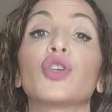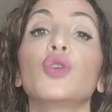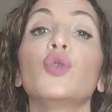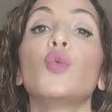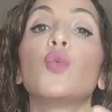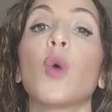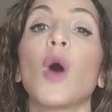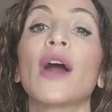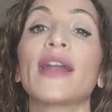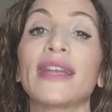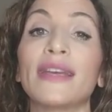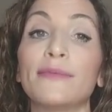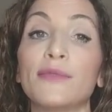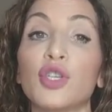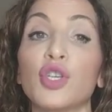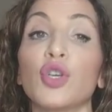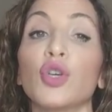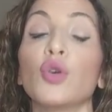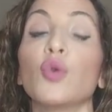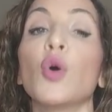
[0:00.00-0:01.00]
you want him
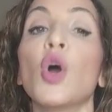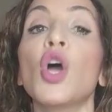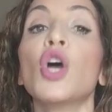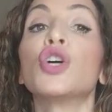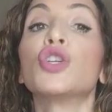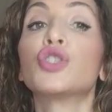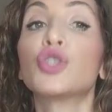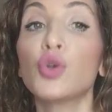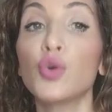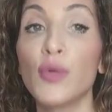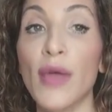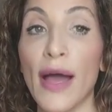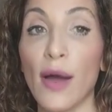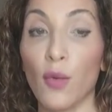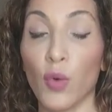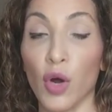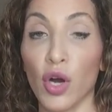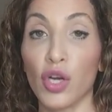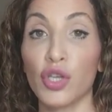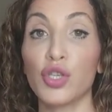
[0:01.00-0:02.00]
to do
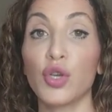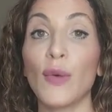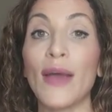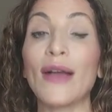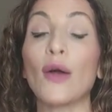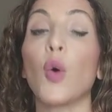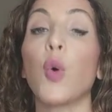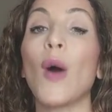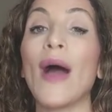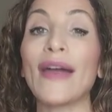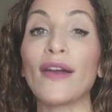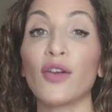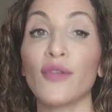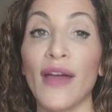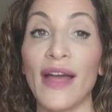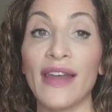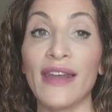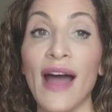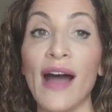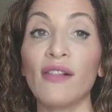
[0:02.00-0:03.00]
that work, to acquire
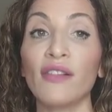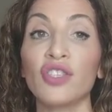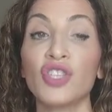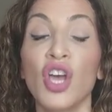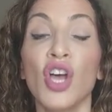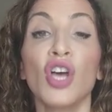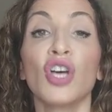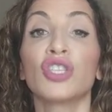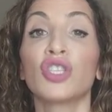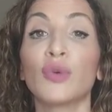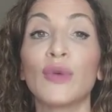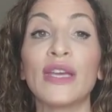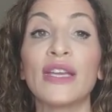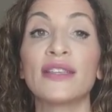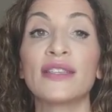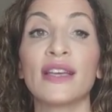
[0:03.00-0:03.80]
that knowledge. So he